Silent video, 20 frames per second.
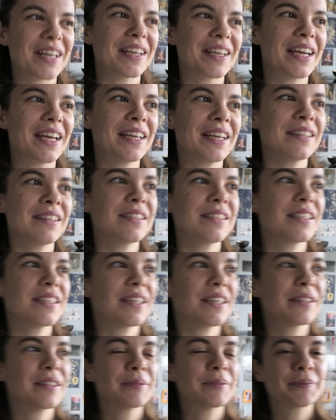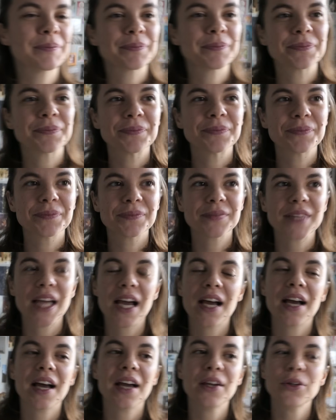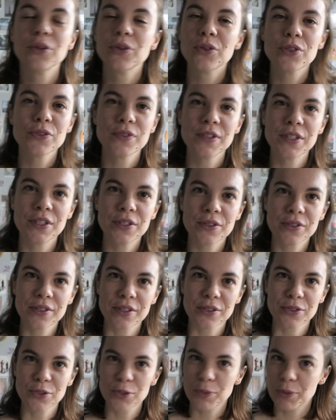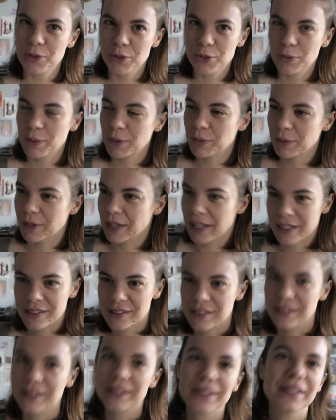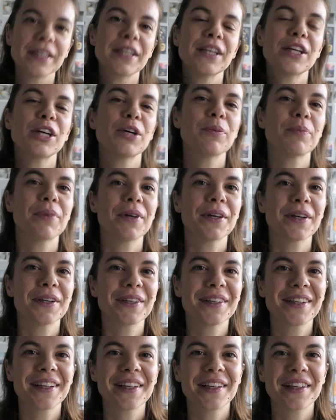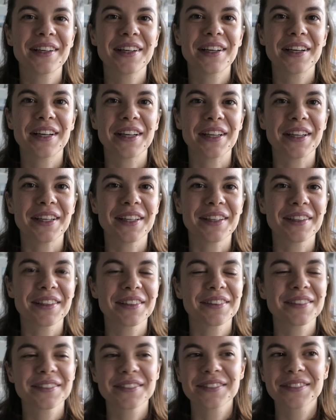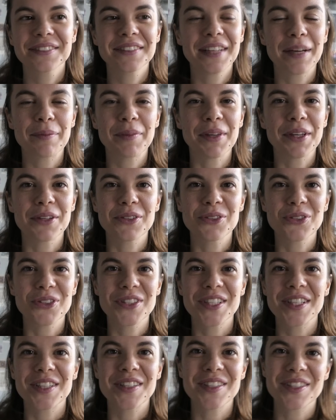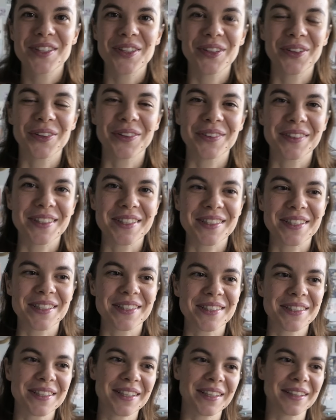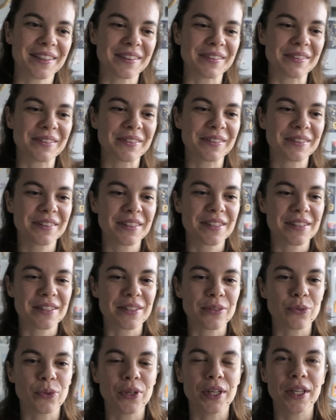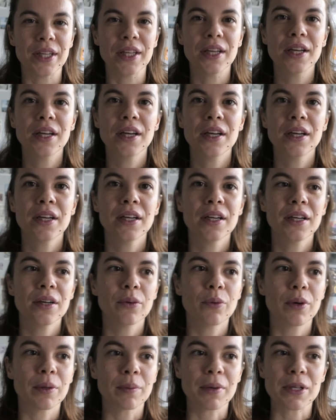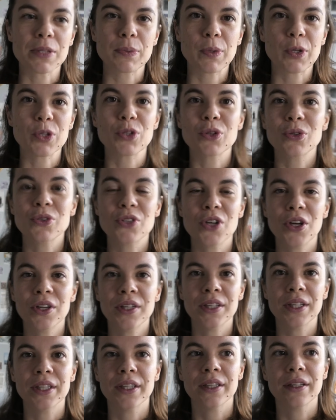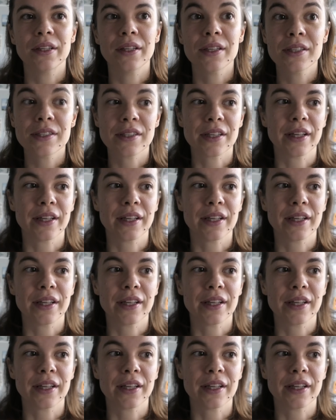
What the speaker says: and I know those videos are supposed to be relaxing, but I'm here to teach. This is really what my spiritual journey is